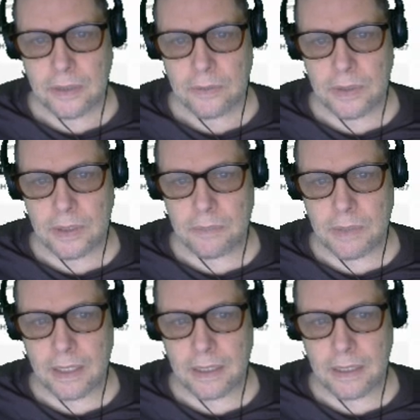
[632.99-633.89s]
within the
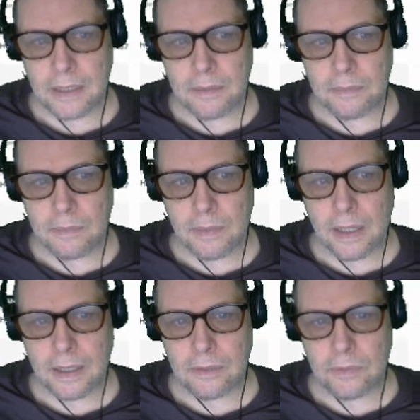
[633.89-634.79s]
market, and the
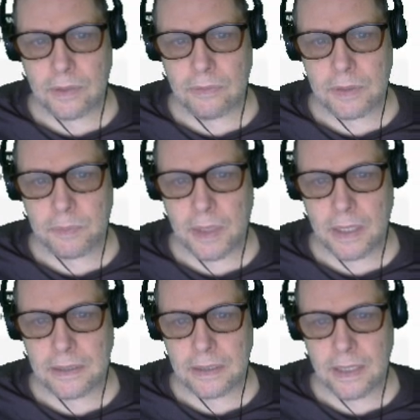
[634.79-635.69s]
market, when it
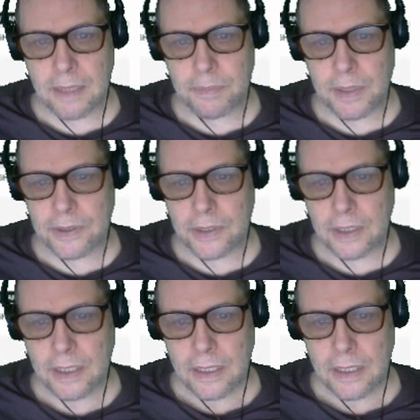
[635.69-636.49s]
responds to that pressure,